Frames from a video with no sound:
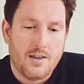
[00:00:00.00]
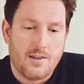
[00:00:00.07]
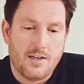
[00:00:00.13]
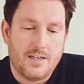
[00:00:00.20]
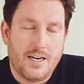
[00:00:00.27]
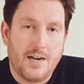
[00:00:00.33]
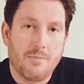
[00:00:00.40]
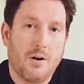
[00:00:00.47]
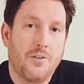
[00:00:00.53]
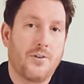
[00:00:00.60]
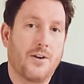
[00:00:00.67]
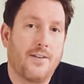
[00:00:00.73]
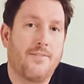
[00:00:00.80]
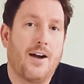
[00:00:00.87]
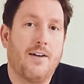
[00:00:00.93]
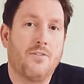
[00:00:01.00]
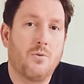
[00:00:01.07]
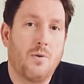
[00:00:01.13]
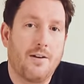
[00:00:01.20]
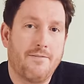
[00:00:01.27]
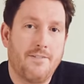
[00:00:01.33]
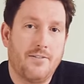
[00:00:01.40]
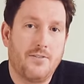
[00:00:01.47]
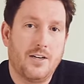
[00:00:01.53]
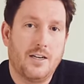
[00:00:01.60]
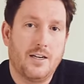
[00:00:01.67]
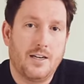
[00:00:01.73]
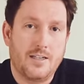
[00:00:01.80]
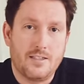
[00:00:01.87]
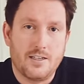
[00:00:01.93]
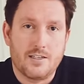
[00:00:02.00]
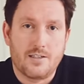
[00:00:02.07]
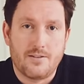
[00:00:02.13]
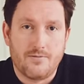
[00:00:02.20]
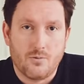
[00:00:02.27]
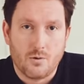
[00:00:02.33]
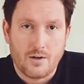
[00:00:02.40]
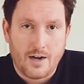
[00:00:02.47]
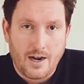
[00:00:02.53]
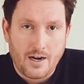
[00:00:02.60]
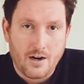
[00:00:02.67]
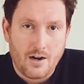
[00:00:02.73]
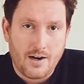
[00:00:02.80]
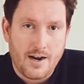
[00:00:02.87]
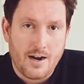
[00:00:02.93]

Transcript: The Tamron 35 to 150 exists for Nikon